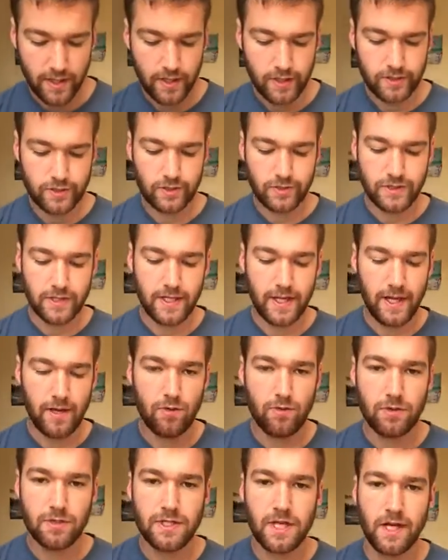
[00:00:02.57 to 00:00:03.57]
So today
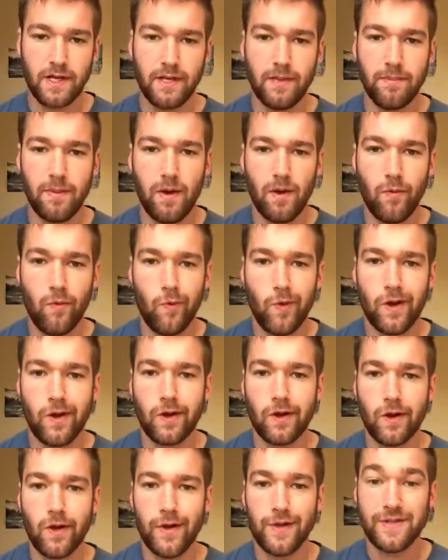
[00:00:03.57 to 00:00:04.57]
we're talking about what
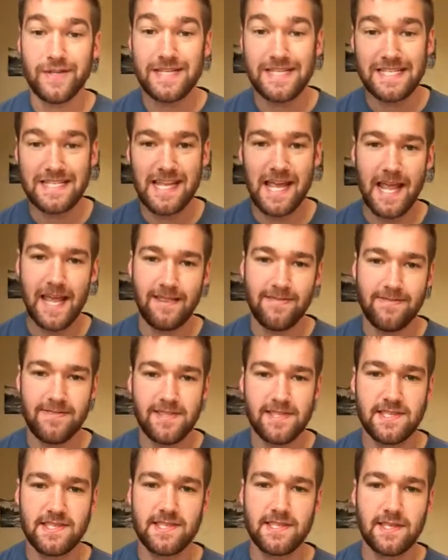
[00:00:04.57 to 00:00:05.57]
are called
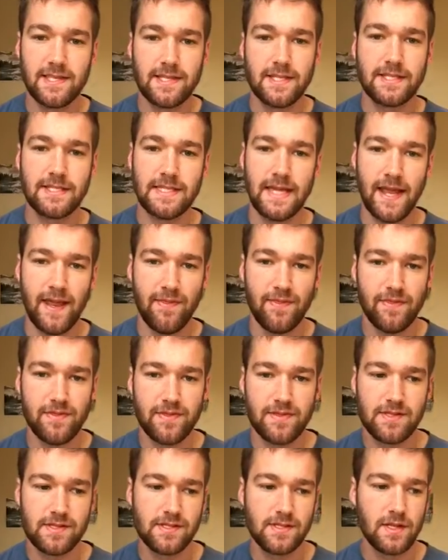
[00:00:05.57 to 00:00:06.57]
tenths.
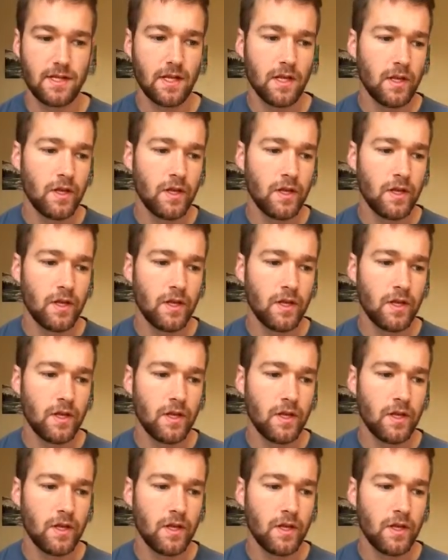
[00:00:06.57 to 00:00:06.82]
Tenths.